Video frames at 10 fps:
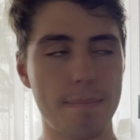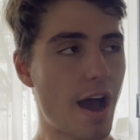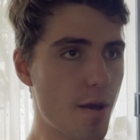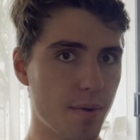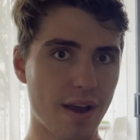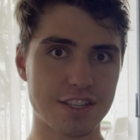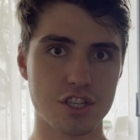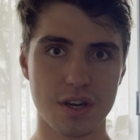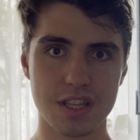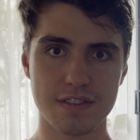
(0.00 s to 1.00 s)
I hope you guys
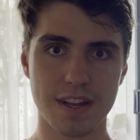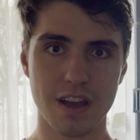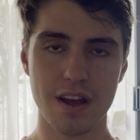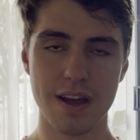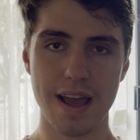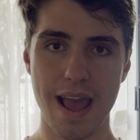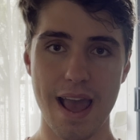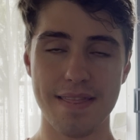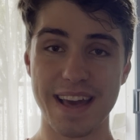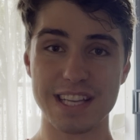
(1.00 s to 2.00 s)
enjoyed this video.
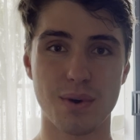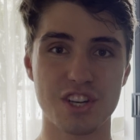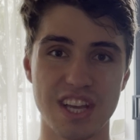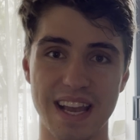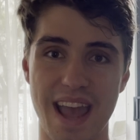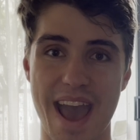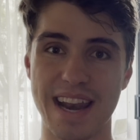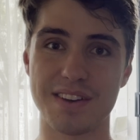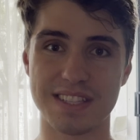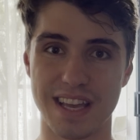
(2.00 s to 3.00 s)
Thanks for watching, and
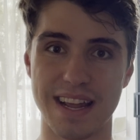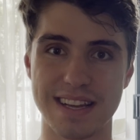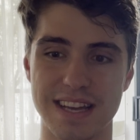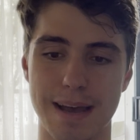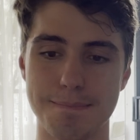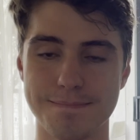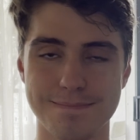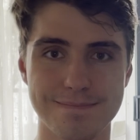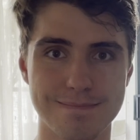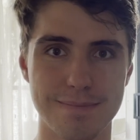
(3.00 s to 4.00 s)
I'll see you next time.
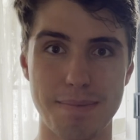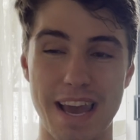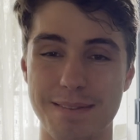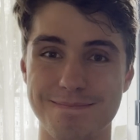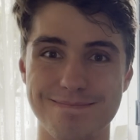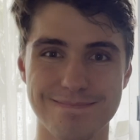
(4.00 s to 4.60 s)
Bye.